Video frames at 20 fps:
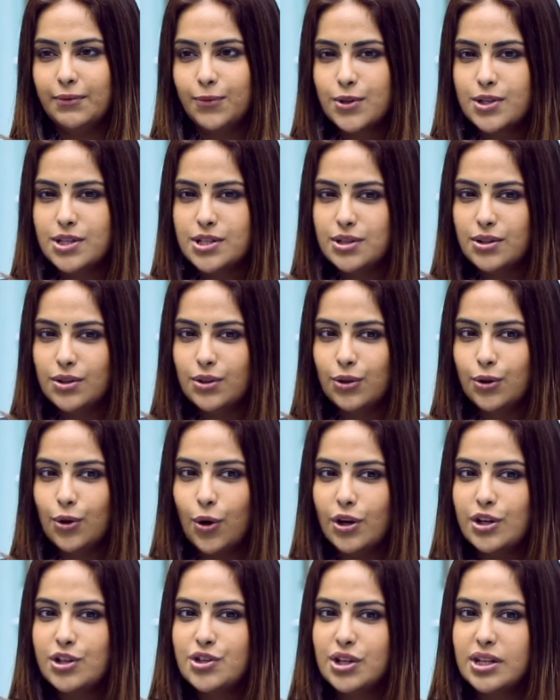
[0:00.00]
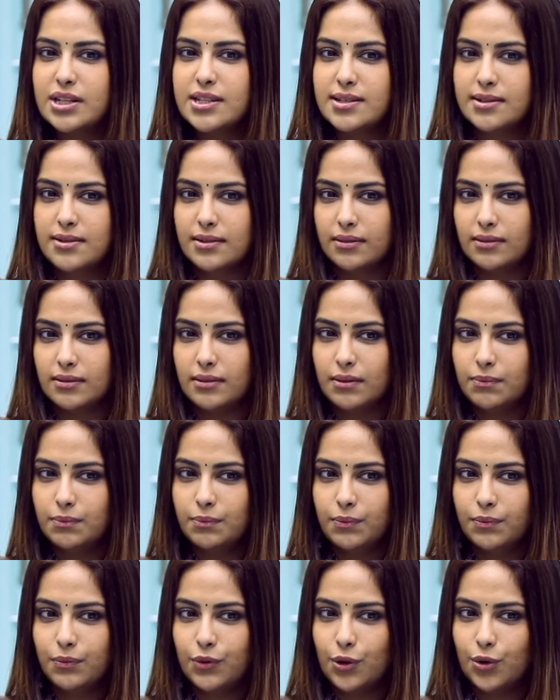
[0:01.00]
I was not just,
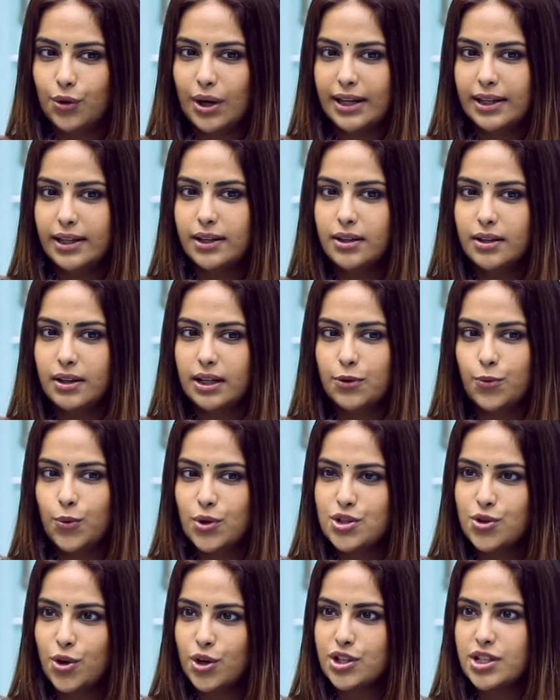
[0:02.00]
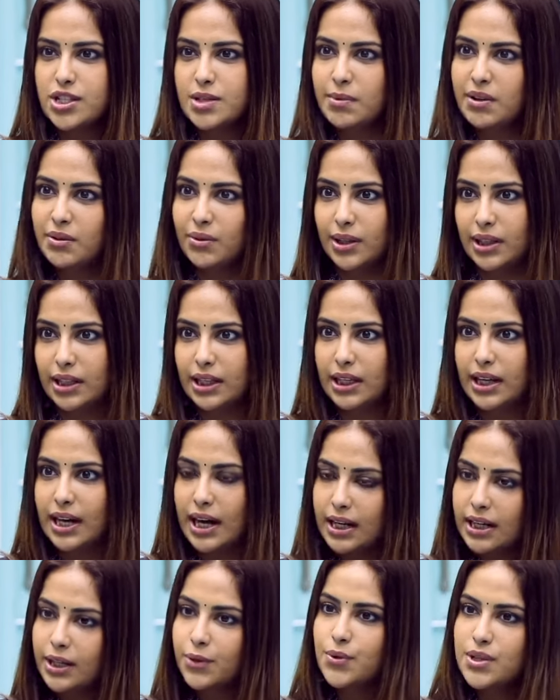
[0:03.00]
you know, I didn't, it was not just me
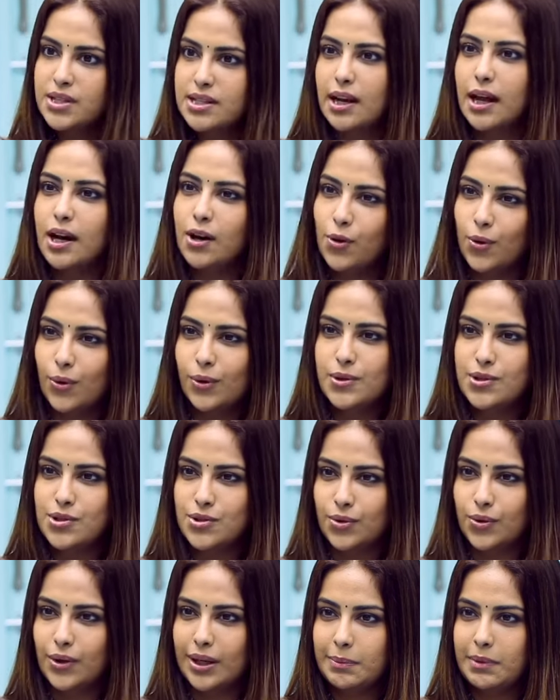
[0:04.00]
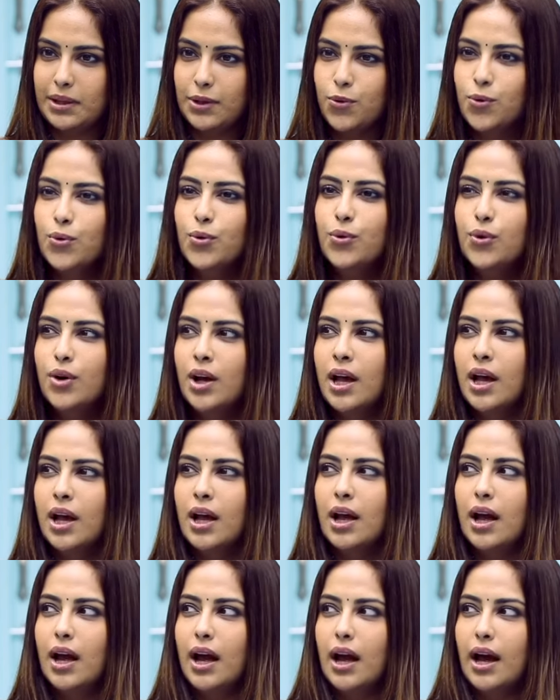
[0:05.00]
working hard, it was luck also. I mean, who
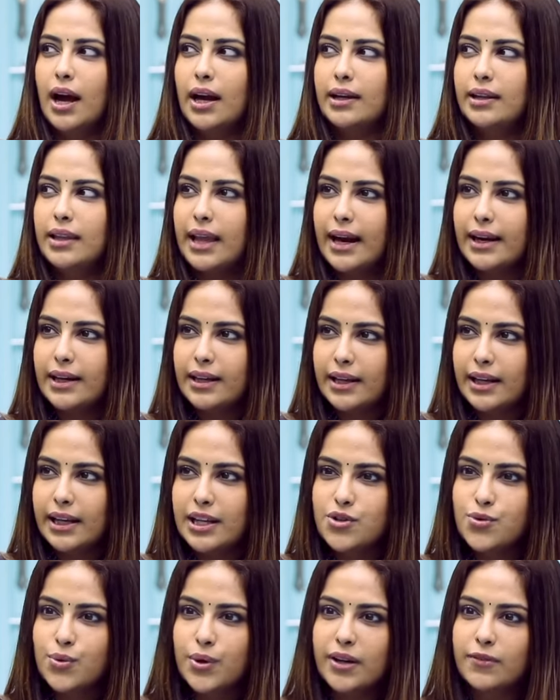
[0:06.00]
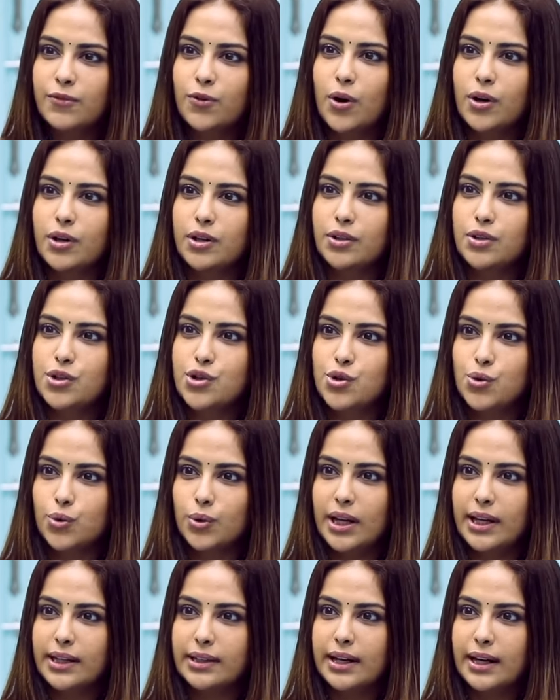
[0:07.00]
at that age would have gotten a
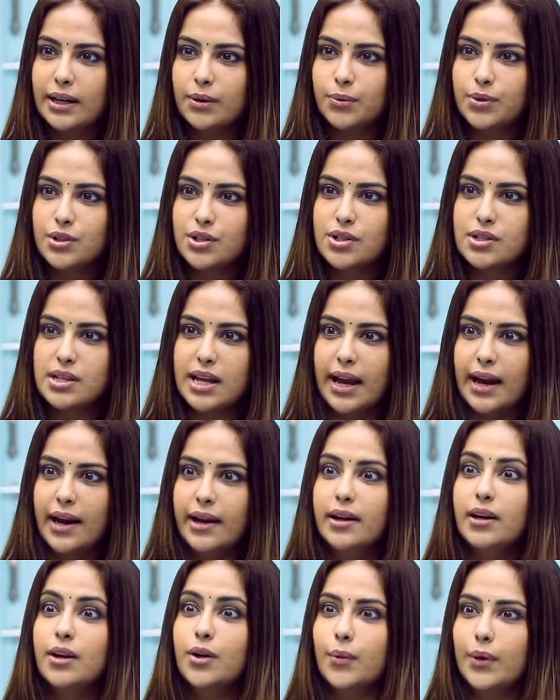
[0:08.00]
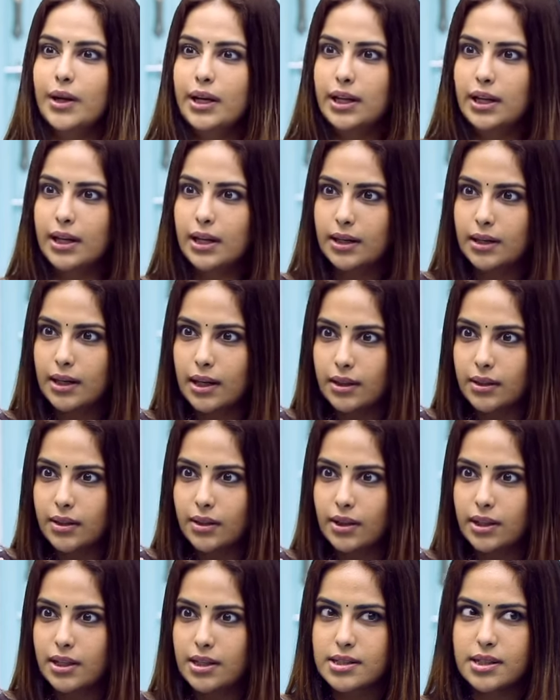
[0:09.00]
show like that, which is aired in 28
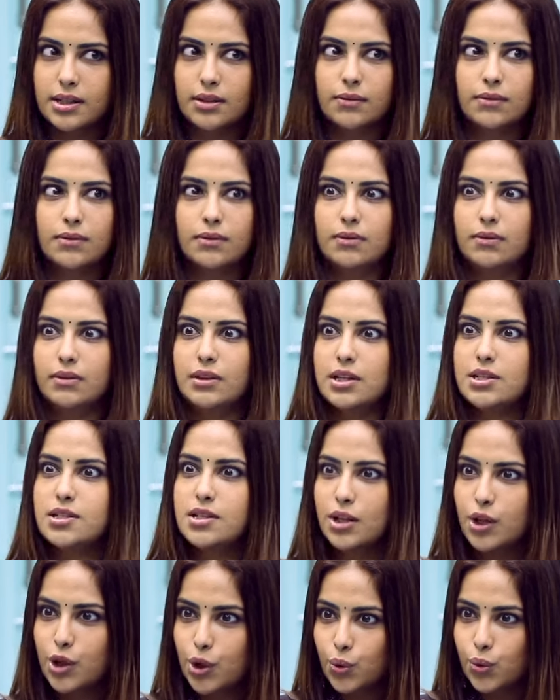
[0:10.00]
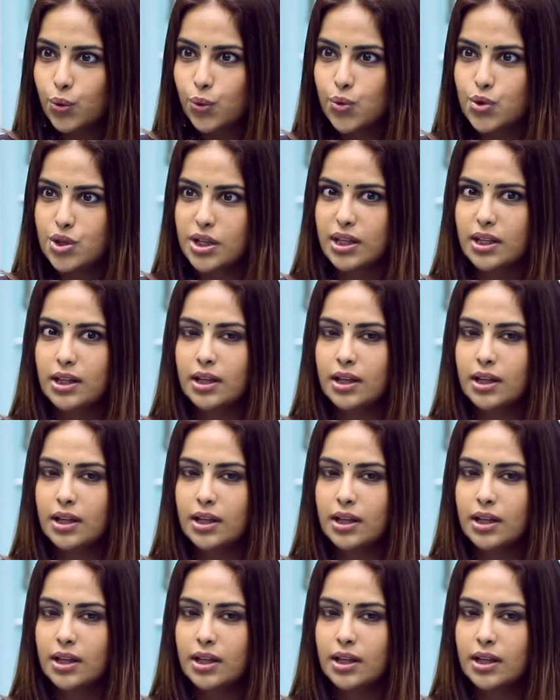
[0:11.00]
countries and this huge?